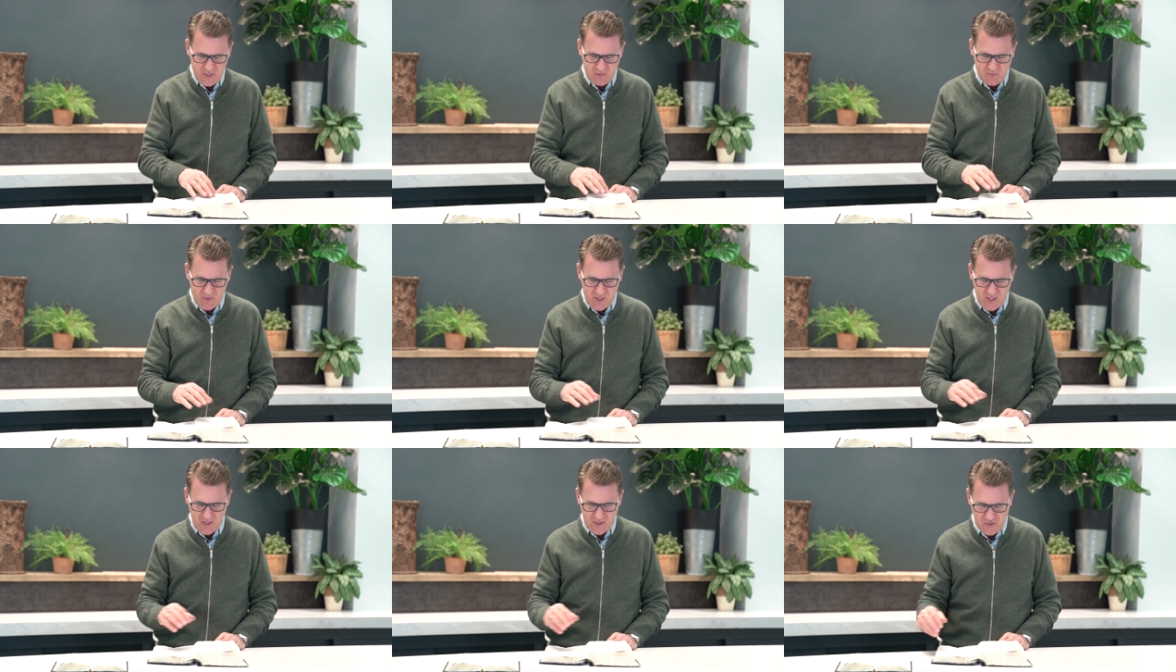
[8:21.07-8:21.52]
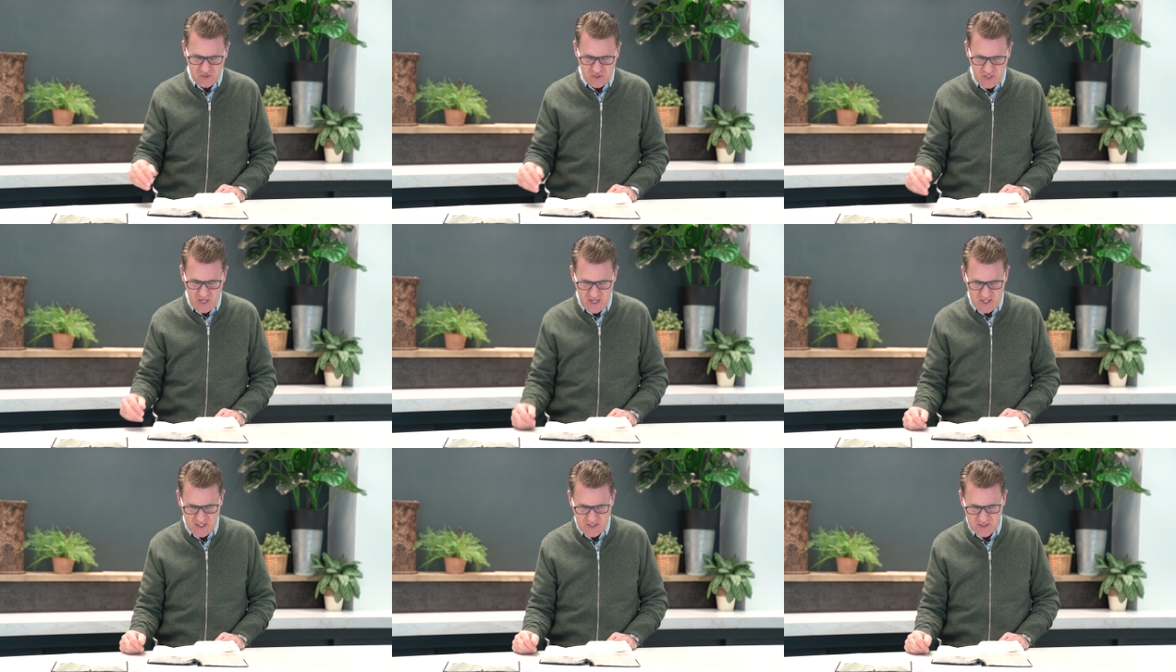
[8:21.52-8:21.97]
where it
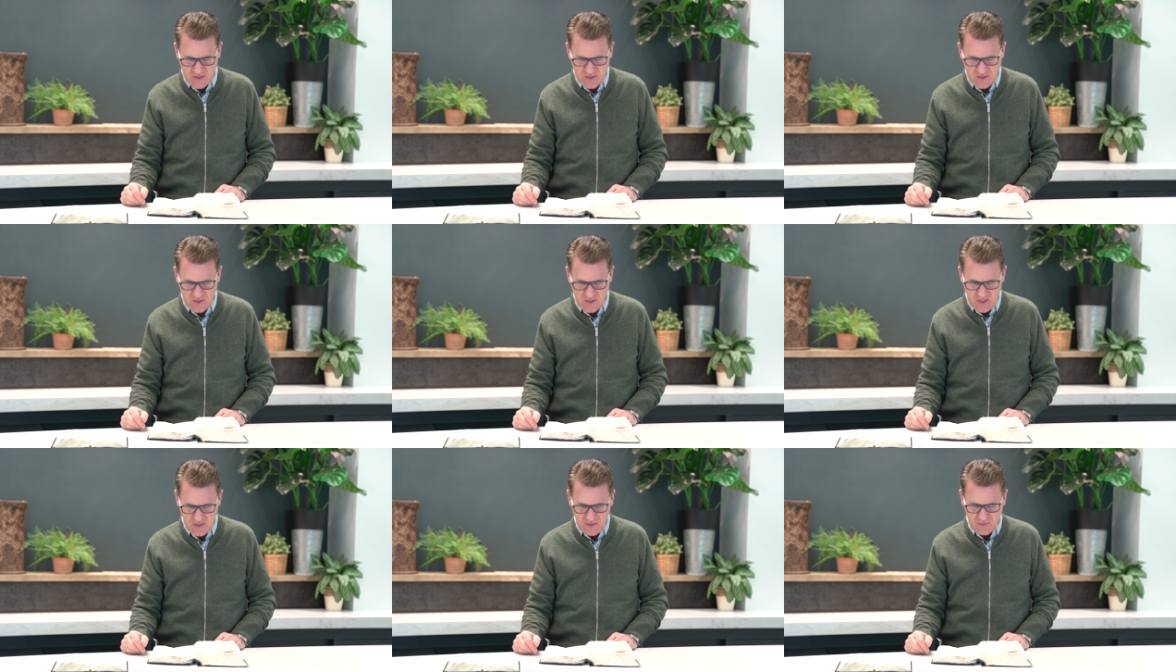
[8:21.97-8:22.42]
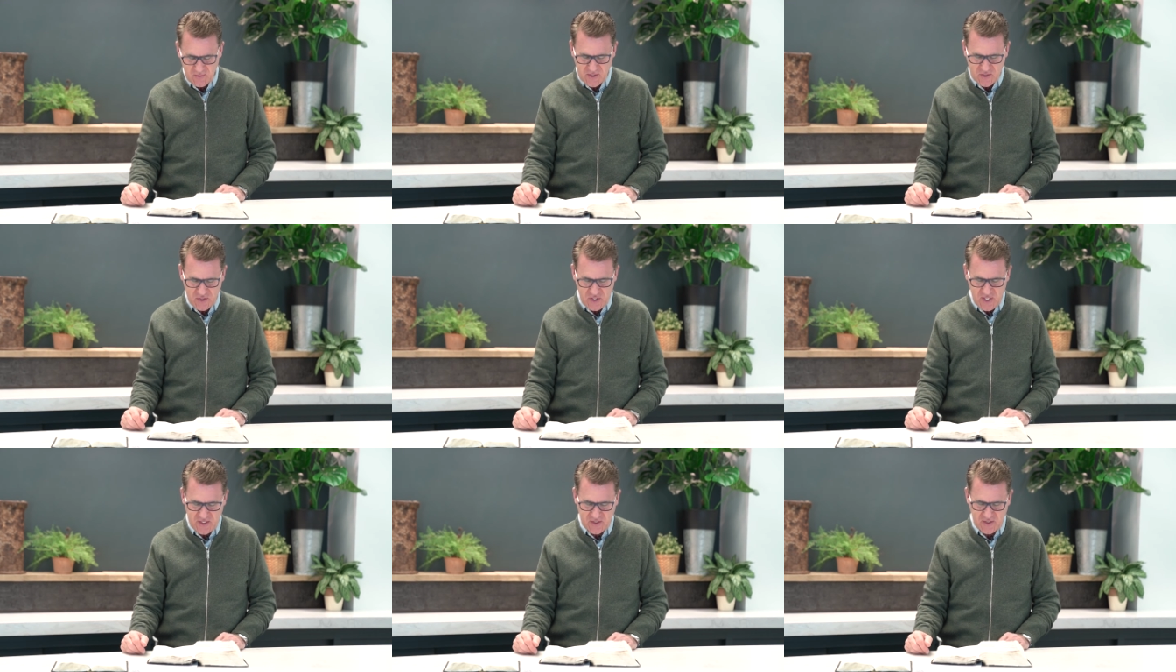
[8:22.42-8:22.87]
says, where
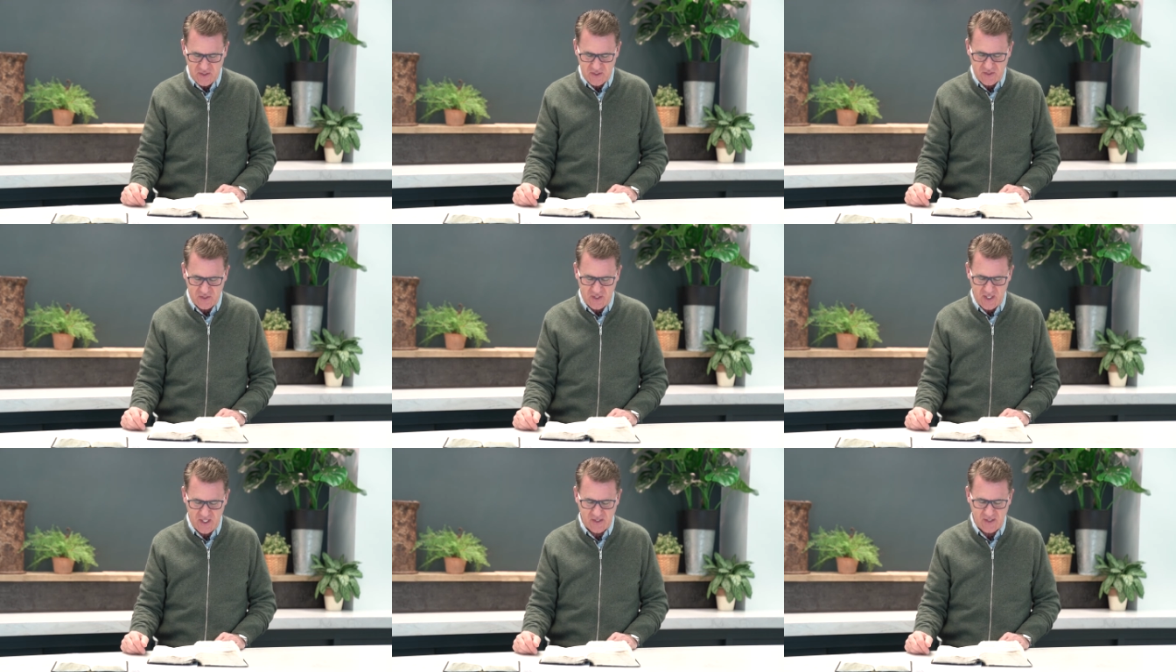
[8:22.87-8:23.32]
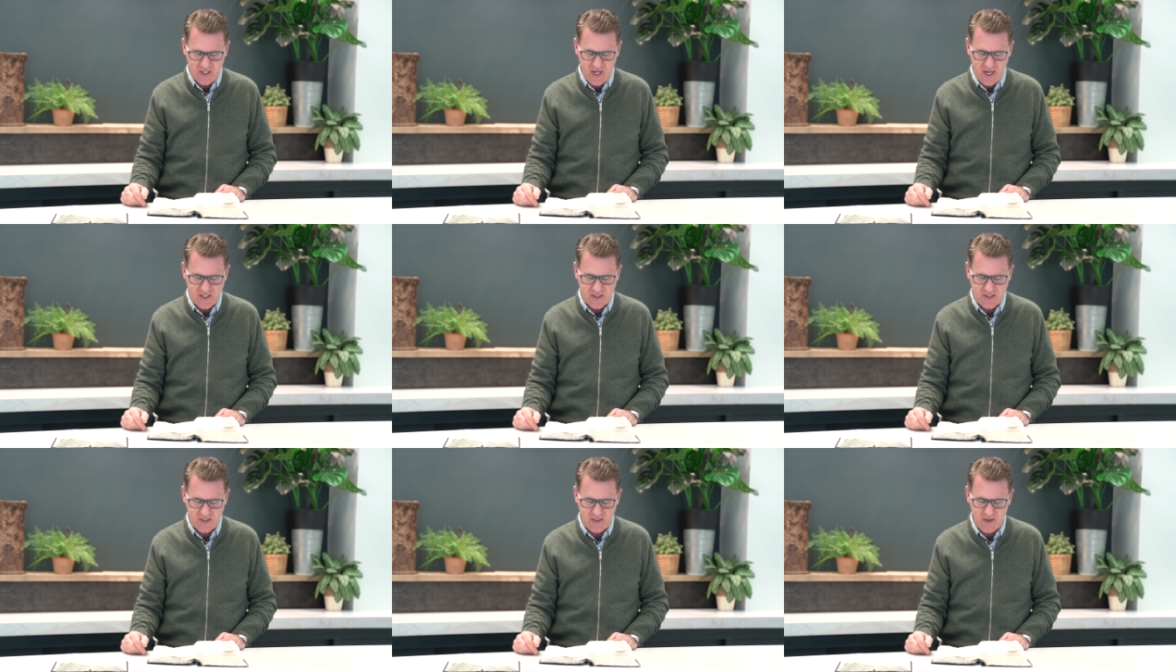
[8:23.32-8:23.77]
Jesus says,
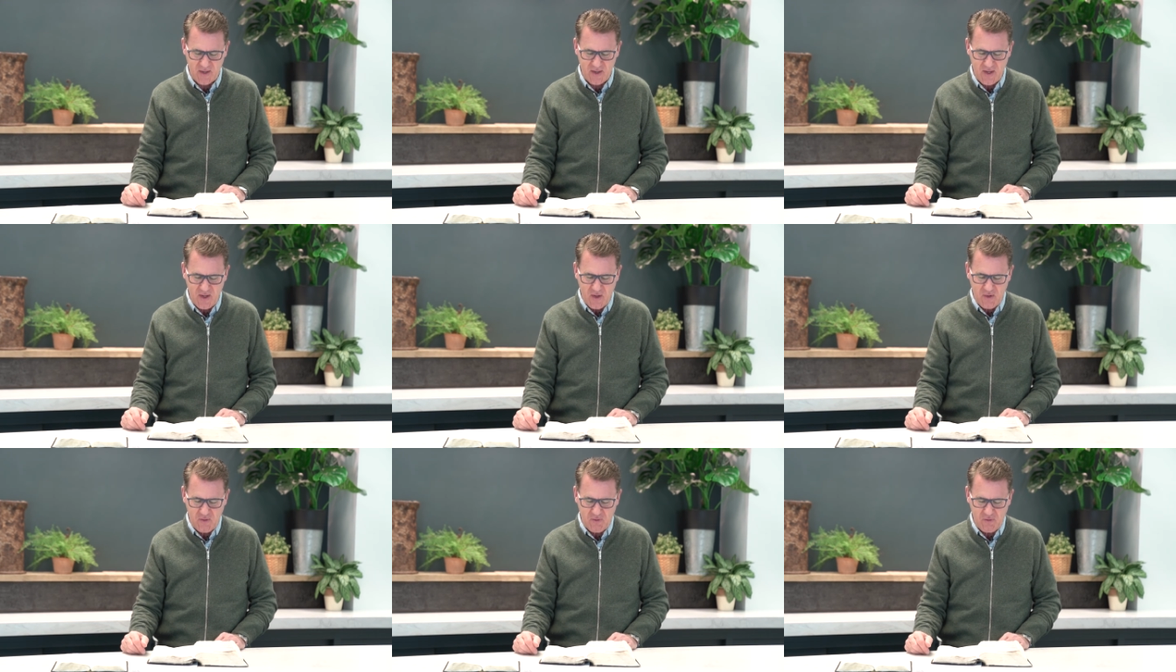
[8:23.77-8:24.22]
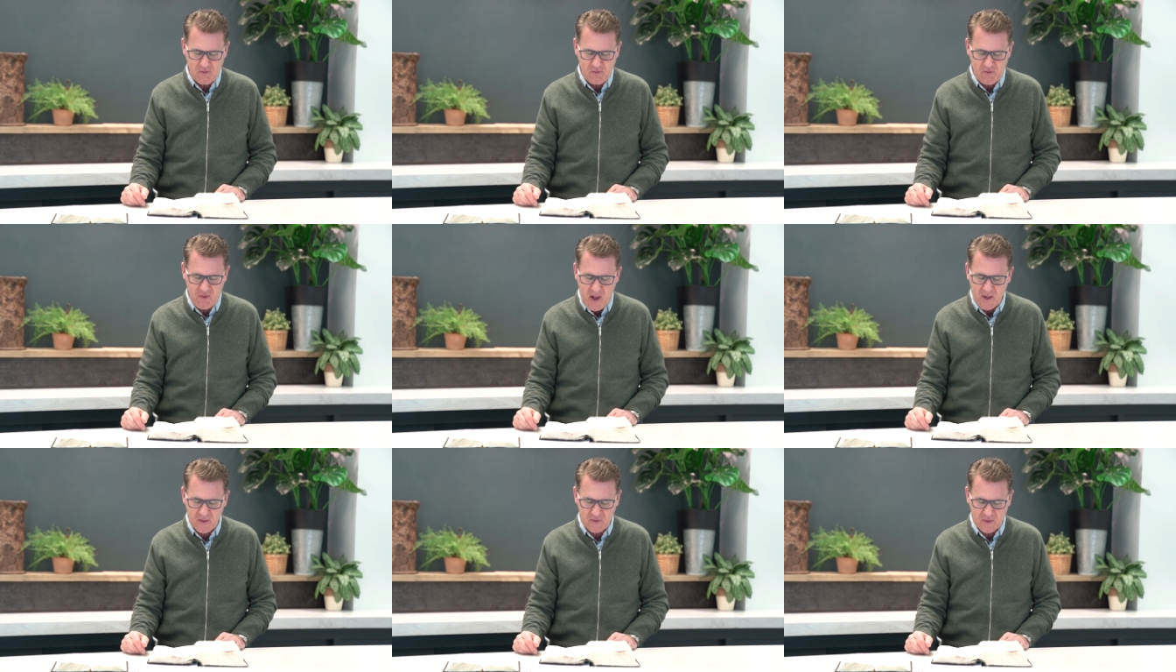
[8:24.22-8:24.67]
As the
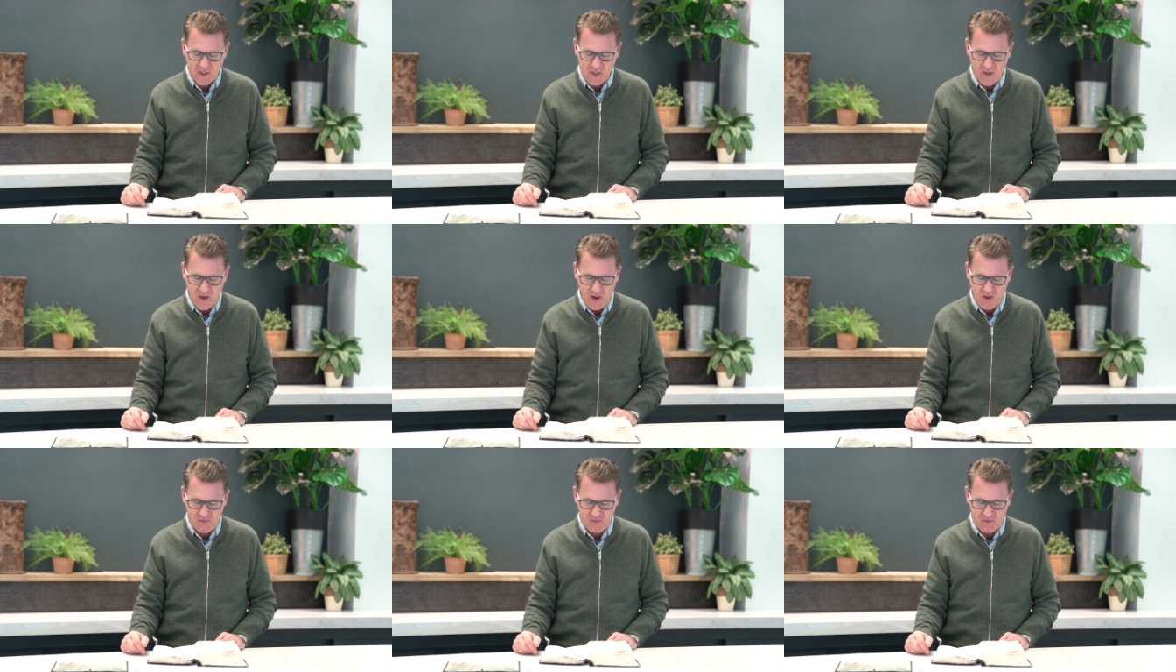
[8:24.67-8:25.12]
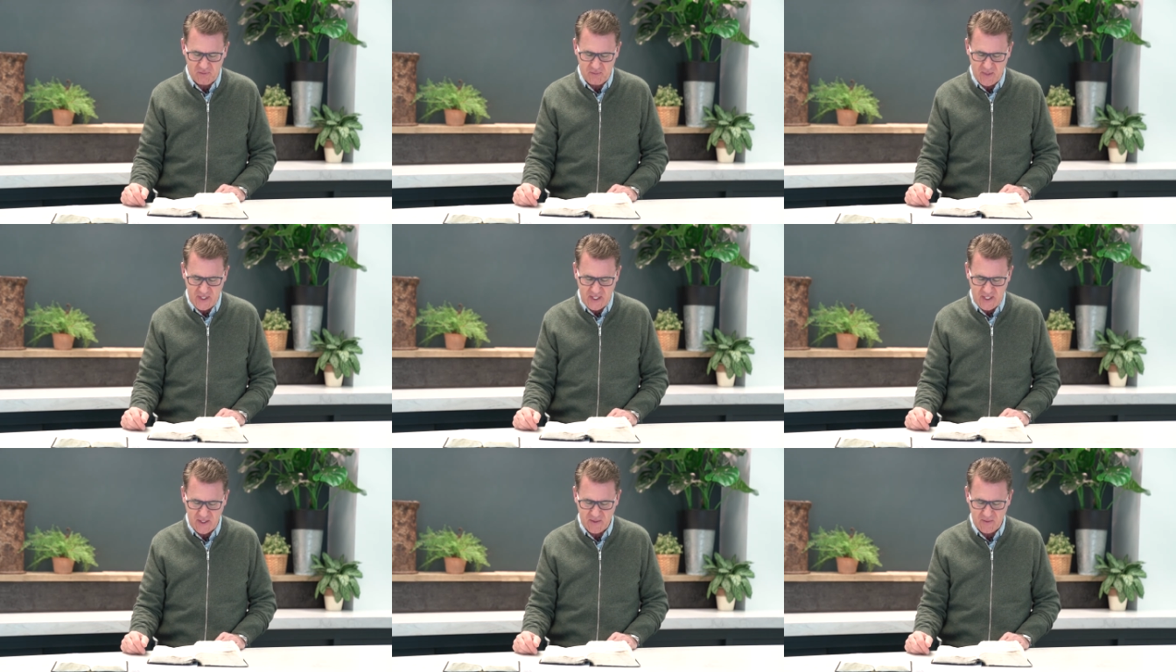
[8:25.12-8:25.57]
Father loved
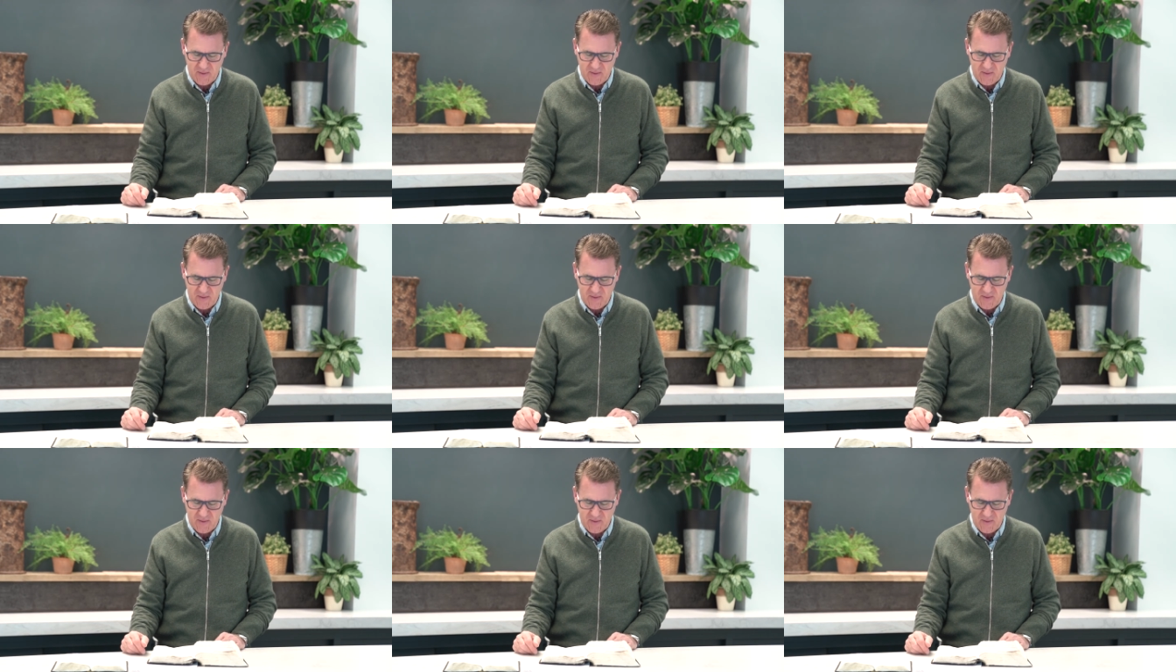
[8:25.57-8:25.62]
me,